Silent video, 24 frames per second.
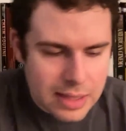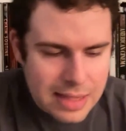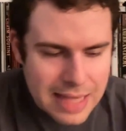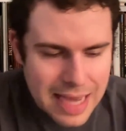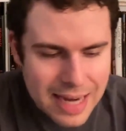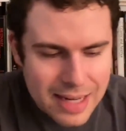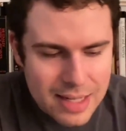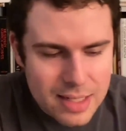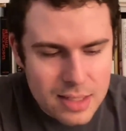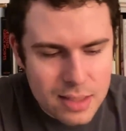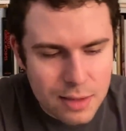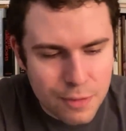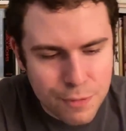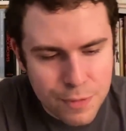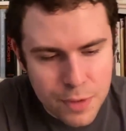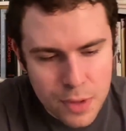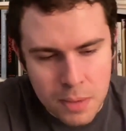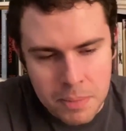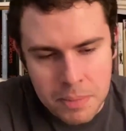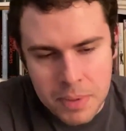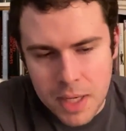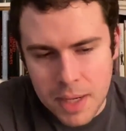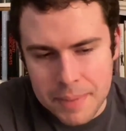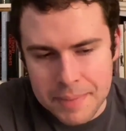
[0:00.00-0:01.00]
That is a
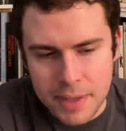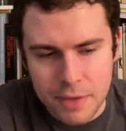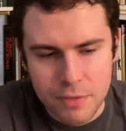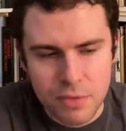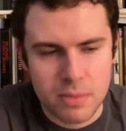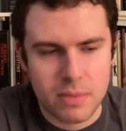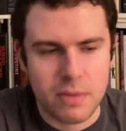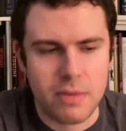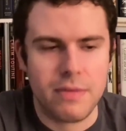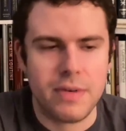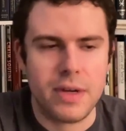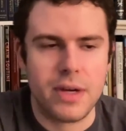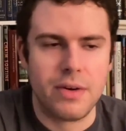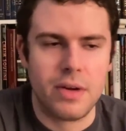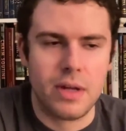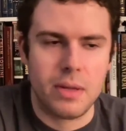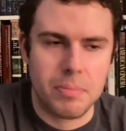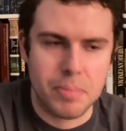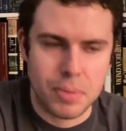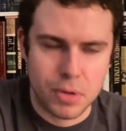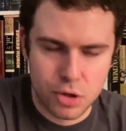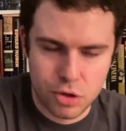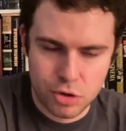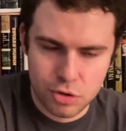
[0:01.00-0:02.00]
film coming from a
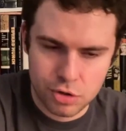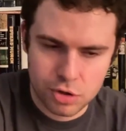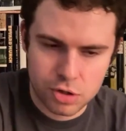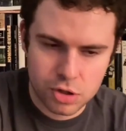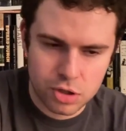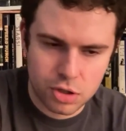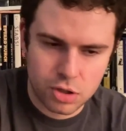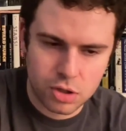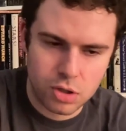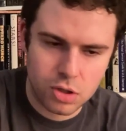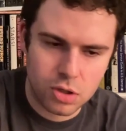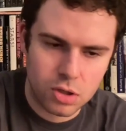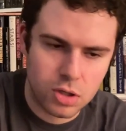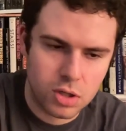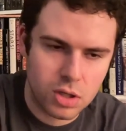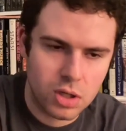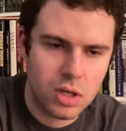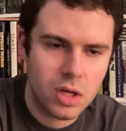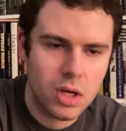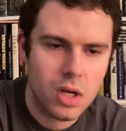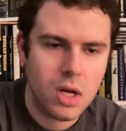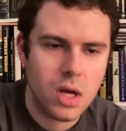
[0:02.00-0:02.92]
very personal